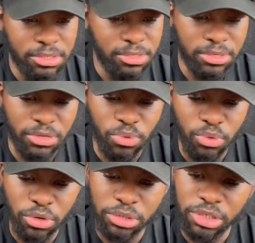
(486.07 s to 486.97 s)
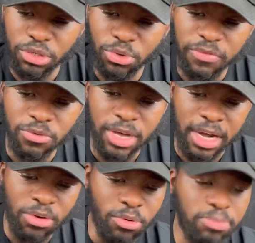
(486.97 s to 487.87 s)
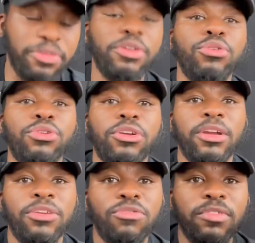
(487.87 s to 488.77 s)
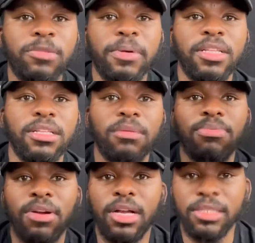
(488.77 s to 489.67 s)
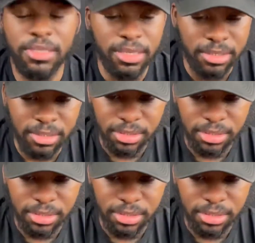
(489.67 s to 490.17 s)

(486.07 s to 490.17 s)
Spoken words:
kudos to you if you got it on pre-order and you respected the process.